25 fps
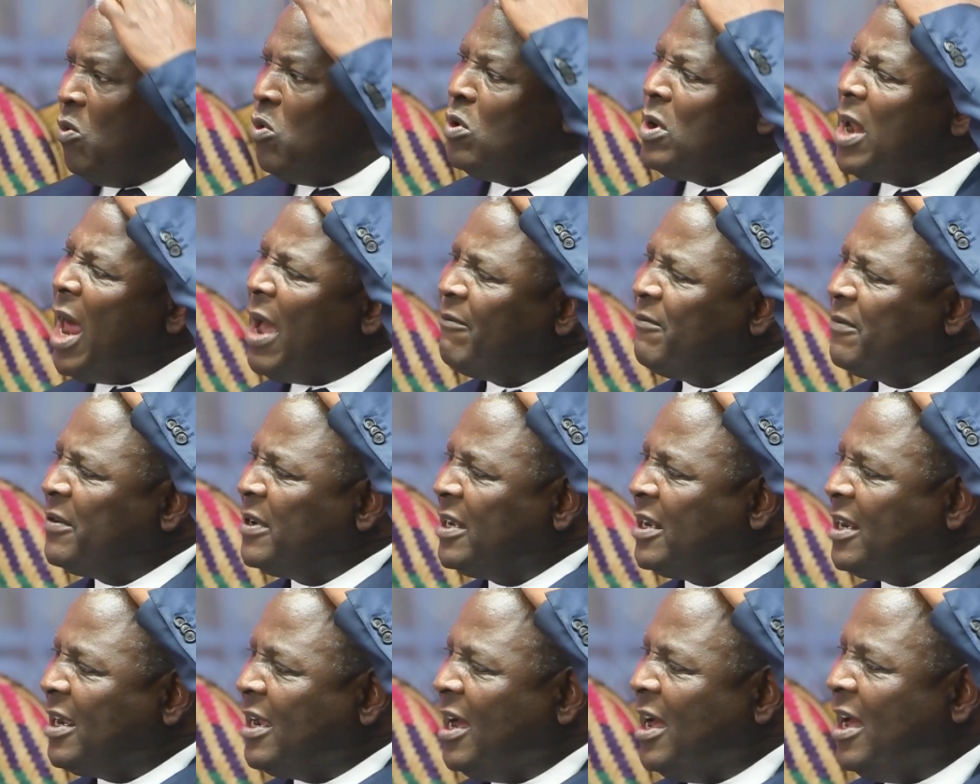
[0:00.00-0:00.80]
will
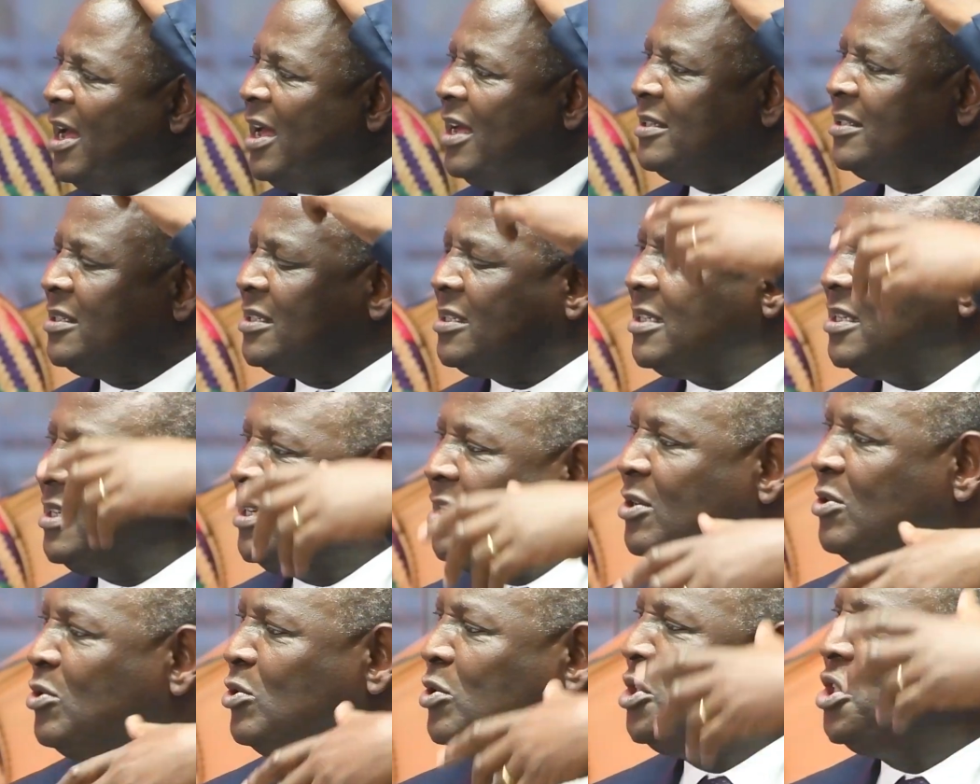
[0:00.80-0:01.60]
Africa
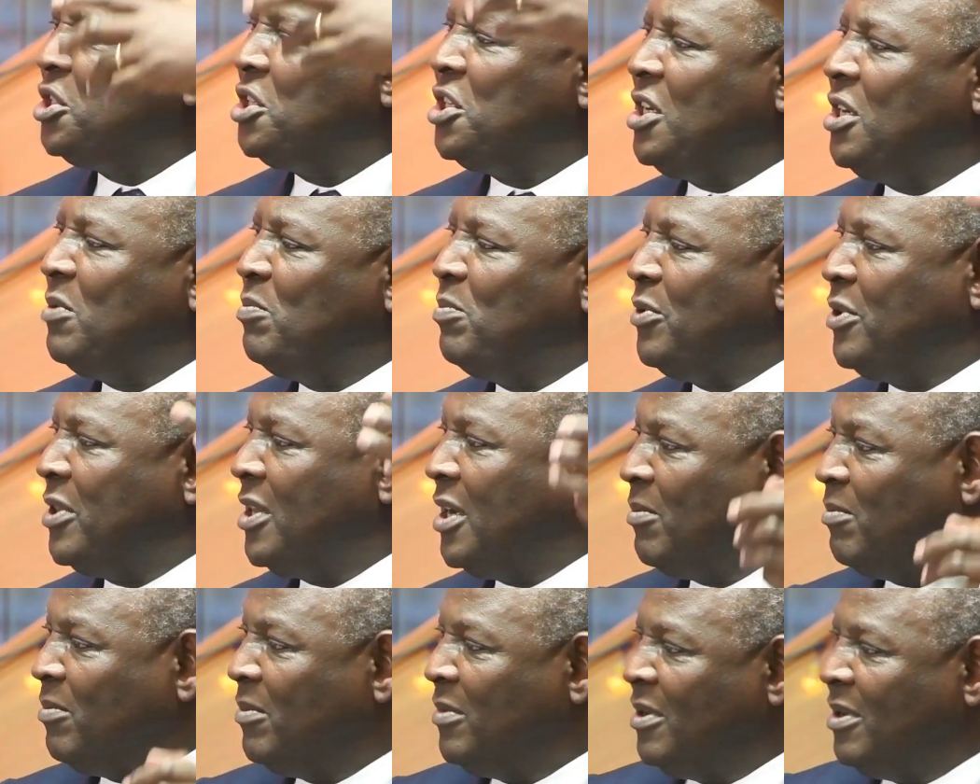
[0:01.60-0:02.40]
still ship
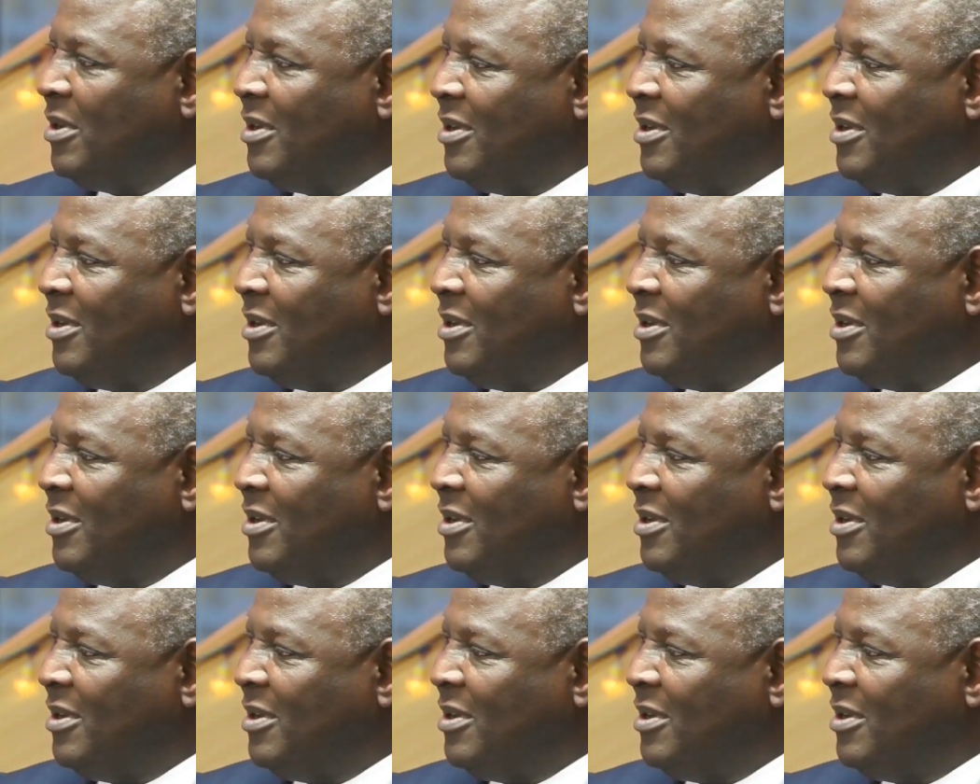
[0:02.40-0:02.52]
them